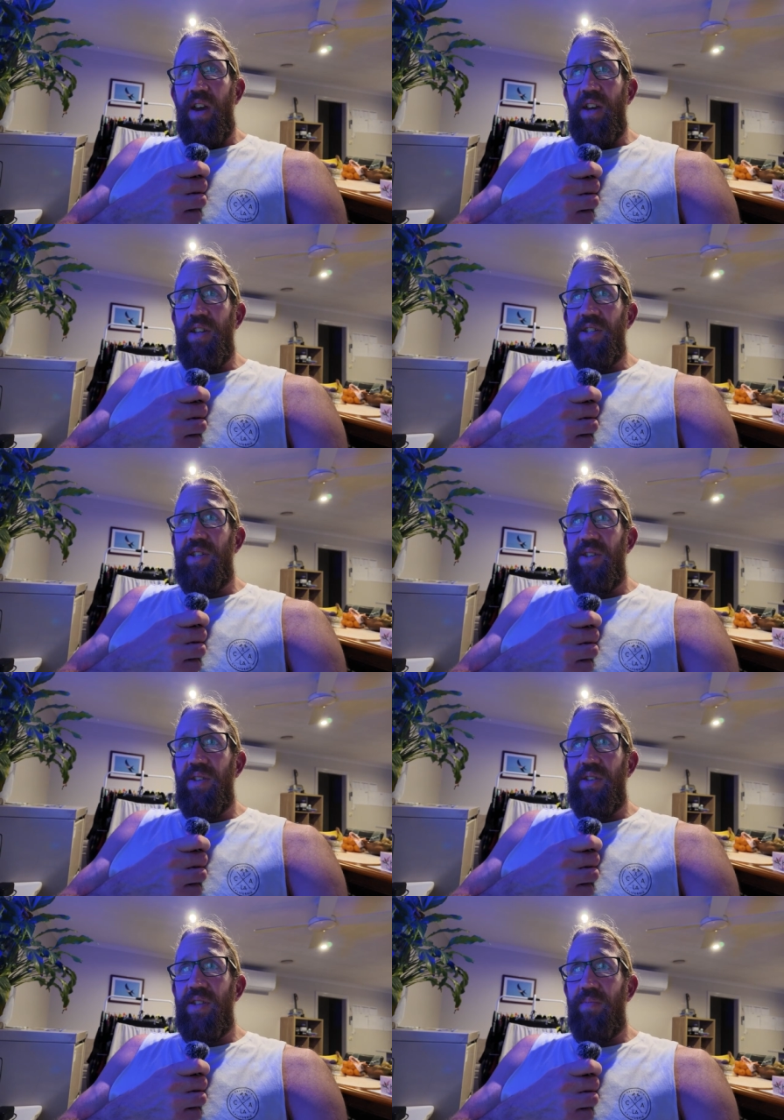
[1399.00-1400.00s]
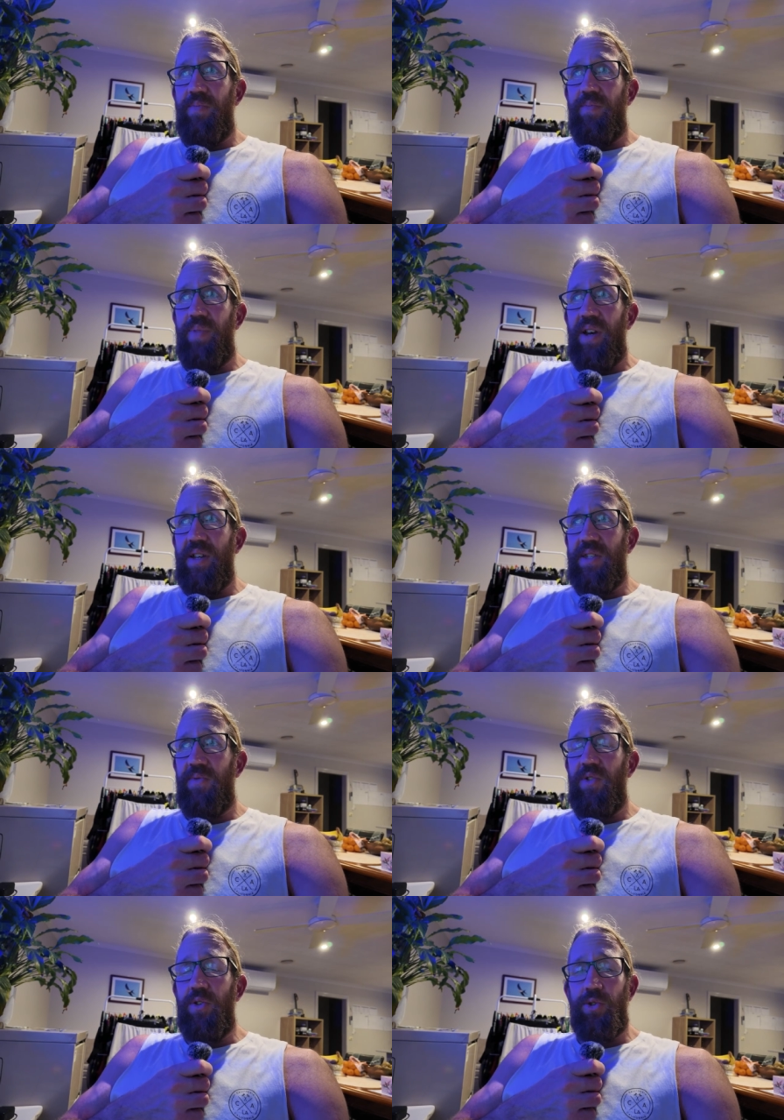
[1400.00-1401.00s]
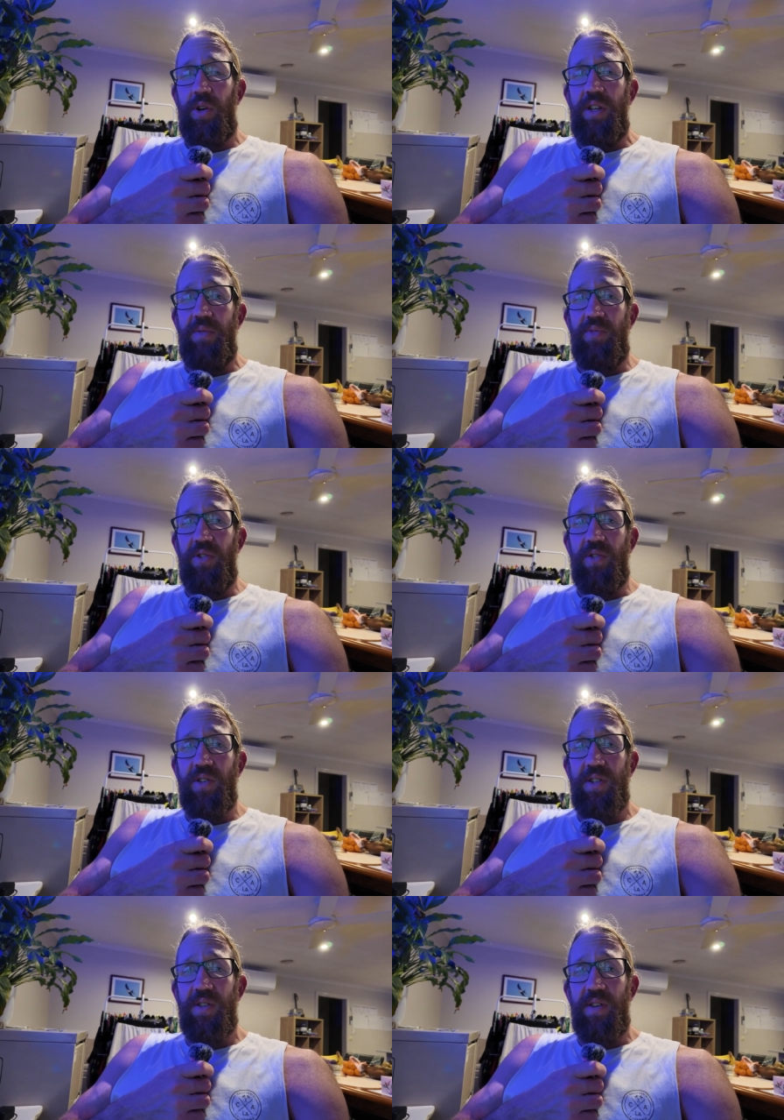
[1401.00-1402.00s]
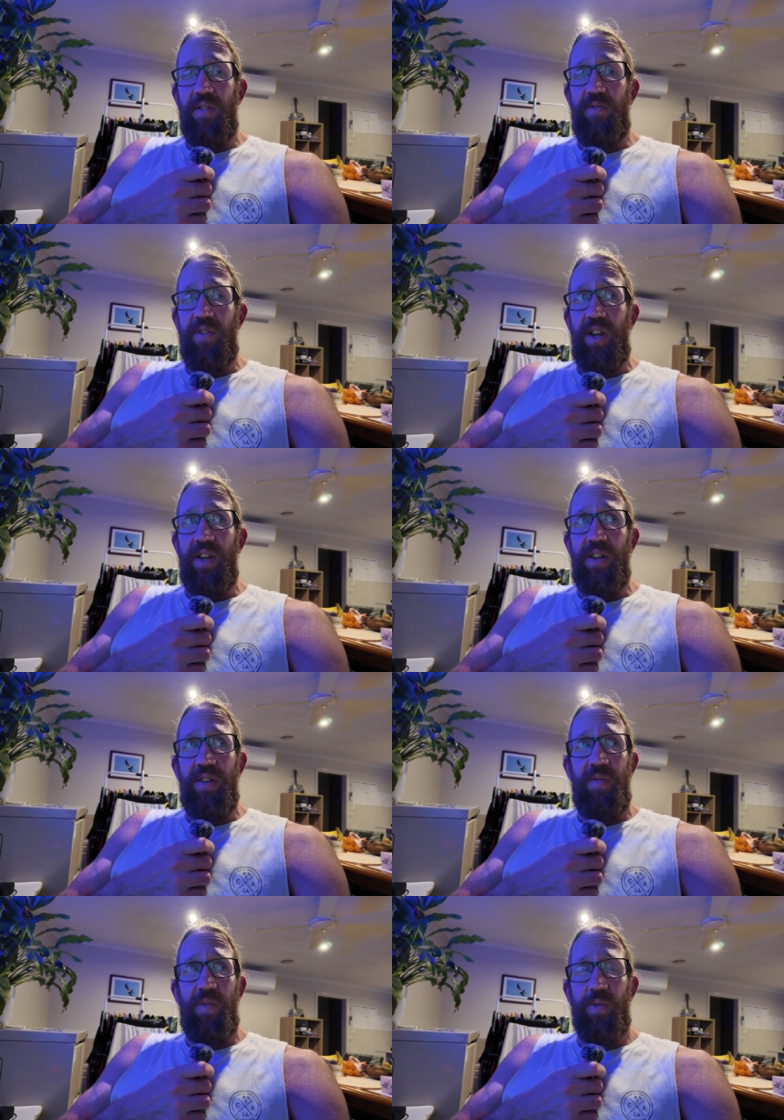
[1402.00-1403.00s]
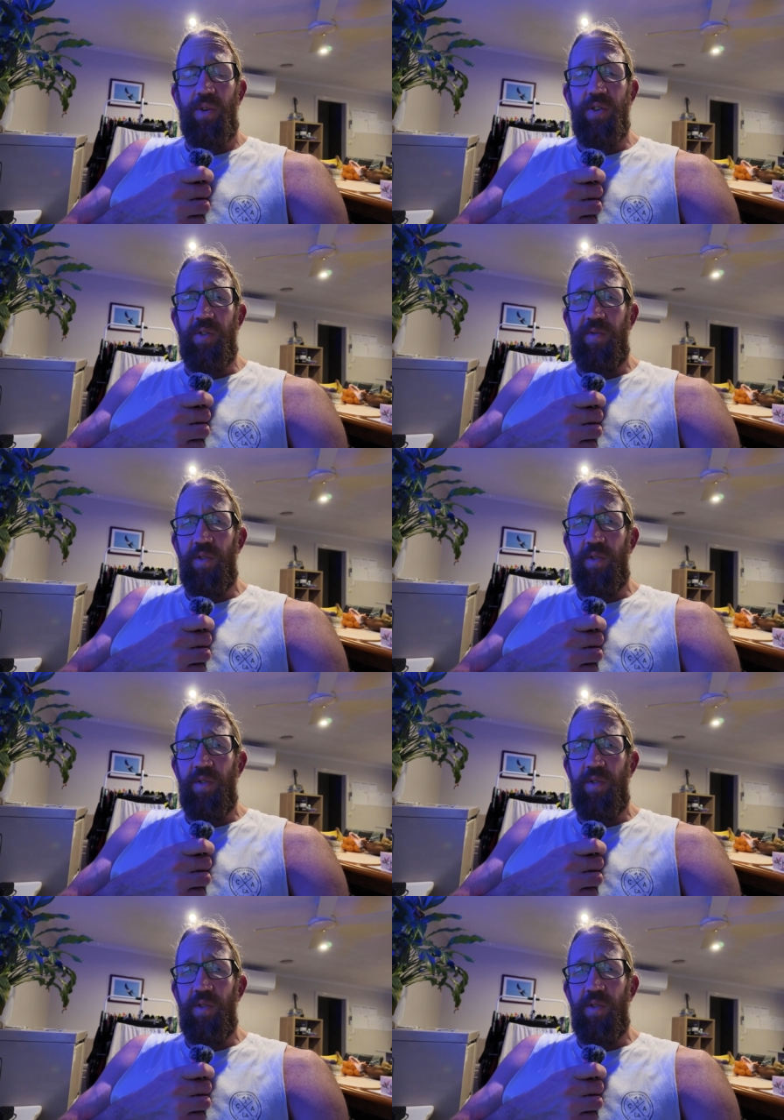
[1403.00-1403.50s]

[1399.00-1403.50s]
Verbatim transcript: and in the past few training blocks, I've ran 3 or